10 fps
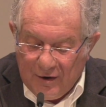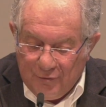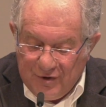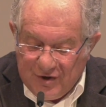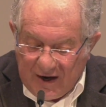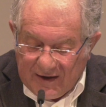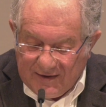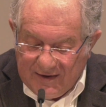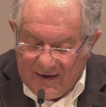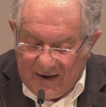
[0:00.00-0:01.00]

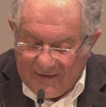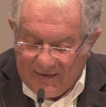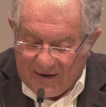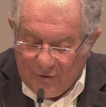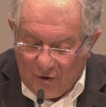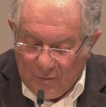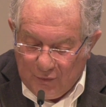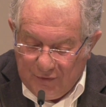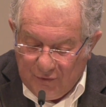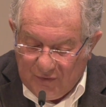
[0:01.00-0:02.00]
rejecting, as he had done
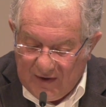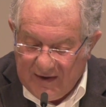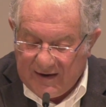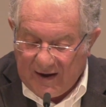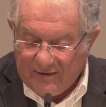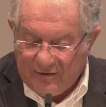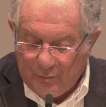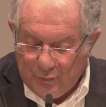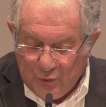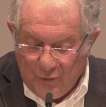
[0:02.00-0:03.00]
previously, Kant's
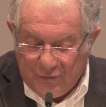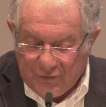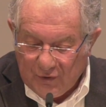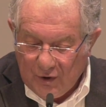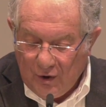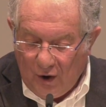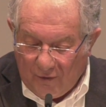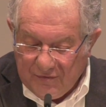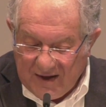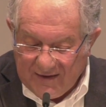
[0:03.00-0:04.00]
proofs
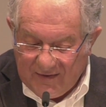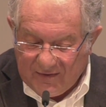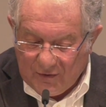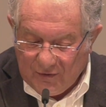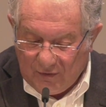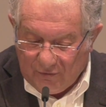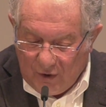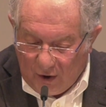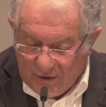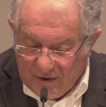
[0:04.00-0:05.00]
of the existence of
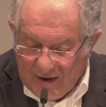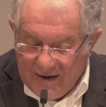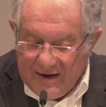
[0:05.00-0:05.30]
God.